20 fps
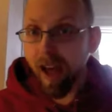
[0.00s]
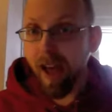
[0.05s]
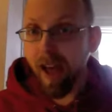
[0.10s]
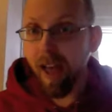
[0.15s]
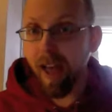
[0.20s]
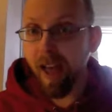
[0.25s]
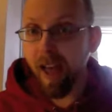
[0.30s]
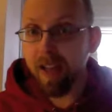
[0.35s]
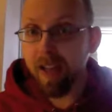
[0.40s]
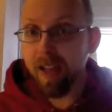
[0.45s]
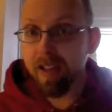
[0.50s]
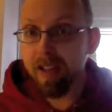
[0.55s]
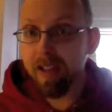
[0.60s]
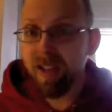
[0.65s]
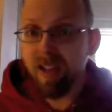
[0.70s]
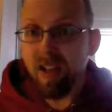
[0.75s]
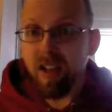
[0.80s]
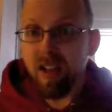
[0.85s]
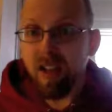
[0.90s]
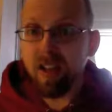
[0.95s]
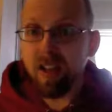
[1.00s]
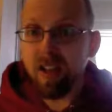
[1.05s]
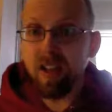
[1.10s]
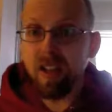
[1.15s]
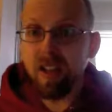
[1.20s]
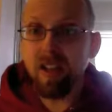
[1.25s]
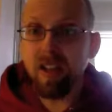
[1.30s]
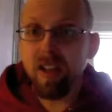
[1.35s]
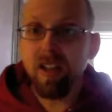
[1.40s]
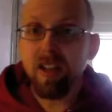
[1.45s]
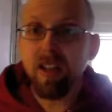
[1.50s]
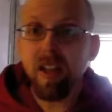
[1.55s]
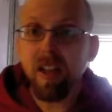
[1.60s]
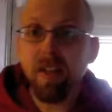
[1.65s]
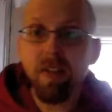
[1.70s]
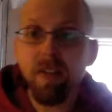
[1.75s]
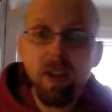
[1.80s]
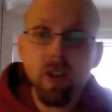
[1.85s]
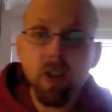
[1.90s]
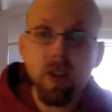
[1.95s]
And the
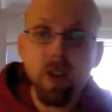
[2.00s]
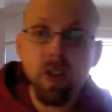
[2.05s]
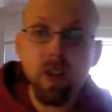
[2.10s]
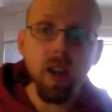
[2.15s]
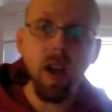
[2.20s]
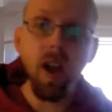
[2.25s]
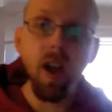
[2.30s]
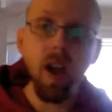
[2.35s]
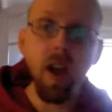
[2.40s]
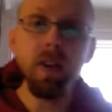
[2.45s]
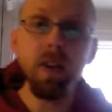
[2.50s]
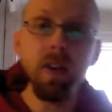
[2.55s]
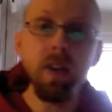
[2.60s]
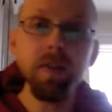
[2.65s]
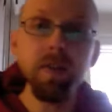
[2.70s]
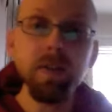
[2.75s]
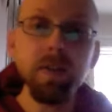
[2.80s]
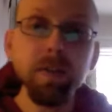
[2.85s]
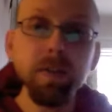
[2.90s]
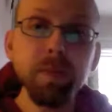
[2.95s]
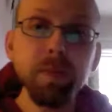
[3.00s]
definition of